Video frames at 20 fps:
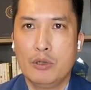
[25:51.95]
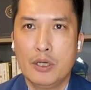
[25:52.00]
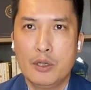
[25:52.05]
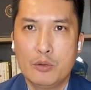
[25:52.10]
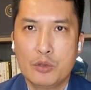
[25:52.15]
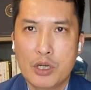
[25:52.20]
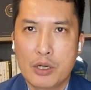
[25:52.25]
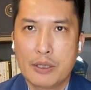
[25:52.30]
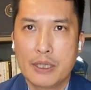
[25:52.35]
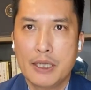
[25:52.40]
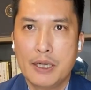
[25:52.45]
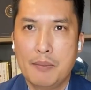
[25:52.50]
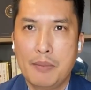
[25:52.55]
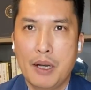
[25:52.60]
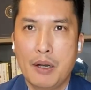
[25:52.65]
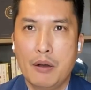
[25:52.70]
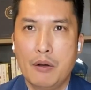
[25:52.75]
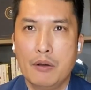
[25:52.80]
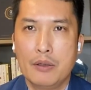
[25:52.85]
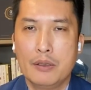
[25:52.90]
You're talking
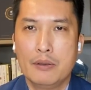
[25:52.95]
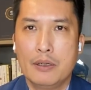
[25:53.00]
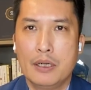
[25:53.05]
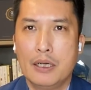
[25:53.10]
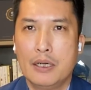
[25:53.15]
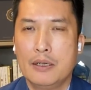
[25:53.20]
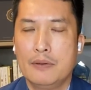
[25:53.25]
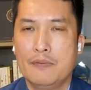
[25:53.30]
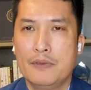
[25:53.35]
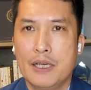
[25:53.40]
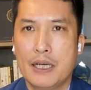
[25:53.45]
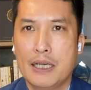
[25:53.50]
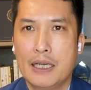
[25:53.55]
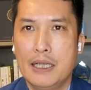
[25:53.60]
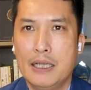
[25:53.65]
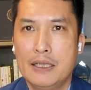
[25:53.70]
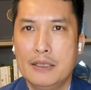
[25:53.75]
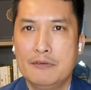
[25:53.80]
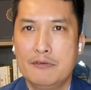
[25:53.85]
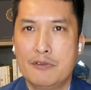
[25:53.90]
about they
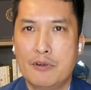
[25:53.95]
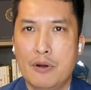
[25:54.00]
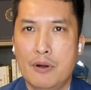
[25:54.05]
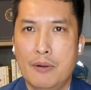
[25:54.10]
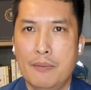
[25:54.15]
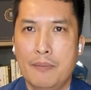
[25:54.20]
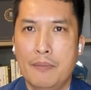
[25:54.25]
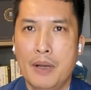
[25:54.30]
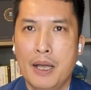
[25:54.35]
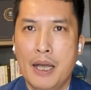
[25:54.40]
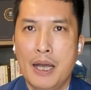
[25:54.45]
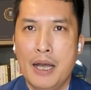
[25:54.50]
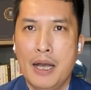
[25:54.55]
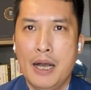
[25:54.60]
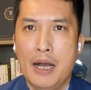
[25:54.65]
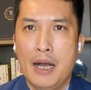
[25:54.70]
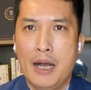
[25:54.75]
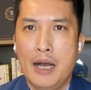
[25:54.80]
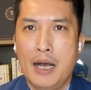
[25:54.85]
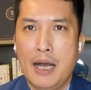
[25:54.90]
can learn from
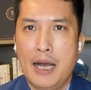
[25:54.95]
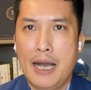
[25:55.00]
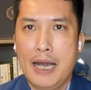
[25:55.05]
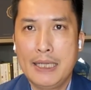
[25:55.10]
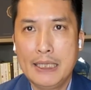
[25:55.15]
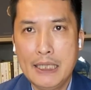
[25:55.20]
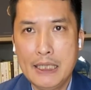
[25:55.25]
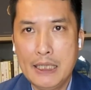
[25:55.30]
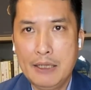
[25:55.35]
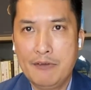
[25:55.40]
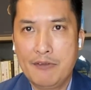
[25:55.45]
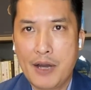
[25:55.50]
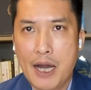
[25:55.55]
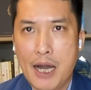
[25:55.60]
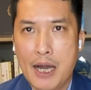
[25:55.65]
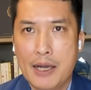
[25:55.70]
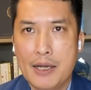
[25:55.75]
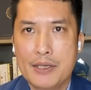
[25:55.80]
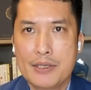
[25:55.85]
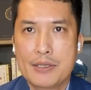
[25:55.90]
any
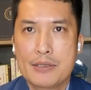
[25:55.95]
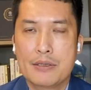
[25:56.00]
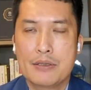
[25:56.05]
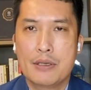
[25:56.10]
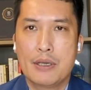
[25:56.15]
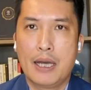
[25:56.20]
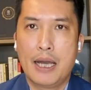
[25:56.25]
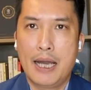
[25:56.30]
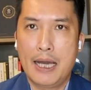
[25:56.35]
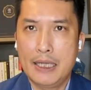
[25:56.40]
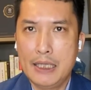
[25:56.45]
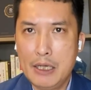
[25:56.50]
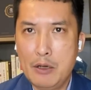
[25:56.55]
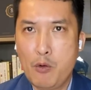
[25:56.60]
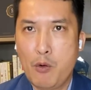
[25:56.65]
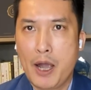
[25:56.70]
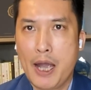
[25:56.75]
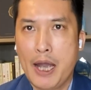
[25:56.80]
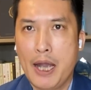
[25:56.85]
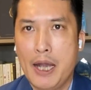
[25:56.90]
device,
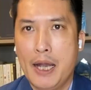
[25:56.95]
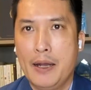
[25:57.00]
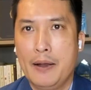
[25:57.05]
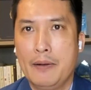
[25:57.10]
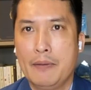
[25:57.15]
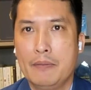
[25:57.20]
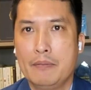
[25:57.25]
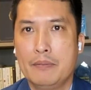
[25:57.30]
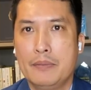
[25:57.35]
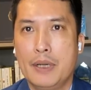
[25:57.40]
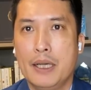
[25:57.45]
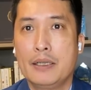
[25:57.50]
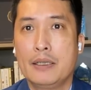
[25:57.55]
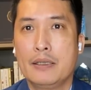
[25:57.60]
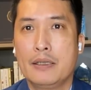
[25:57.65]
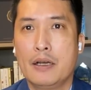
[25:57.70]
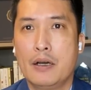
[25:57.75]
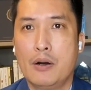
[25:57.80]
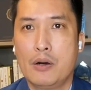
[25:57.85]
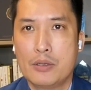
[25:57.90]
anywhere,
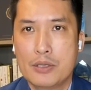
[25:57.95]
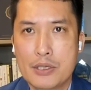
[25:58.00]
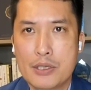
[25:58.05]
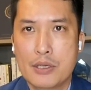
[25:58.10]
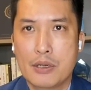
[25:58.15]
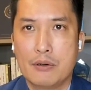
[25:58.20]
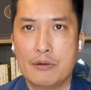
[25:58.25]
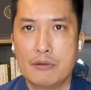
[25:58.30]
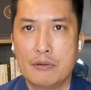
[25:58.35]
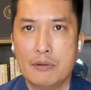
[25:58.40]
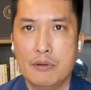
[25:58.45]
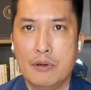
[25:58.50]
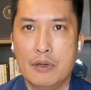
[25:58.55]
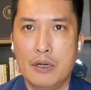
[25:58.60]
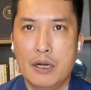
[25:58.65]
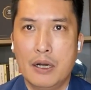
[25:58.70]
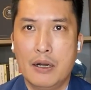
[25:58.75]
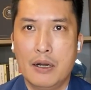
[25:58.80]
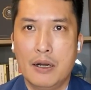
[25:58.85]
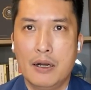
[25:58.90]
but also
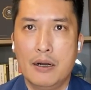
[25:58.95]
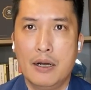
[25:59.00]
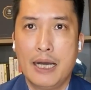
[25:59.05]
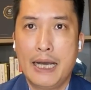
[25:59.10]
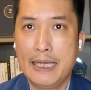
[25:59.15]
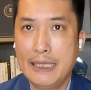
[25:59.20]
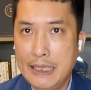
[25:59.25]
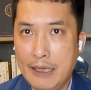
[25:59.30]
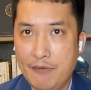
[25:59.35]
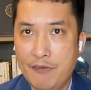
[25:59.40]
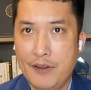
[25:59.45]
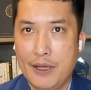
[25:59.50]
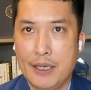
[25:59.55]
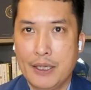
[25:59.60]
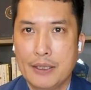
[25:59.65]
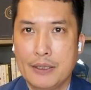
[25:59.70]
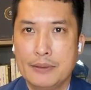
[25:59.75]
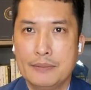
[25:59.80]
anything.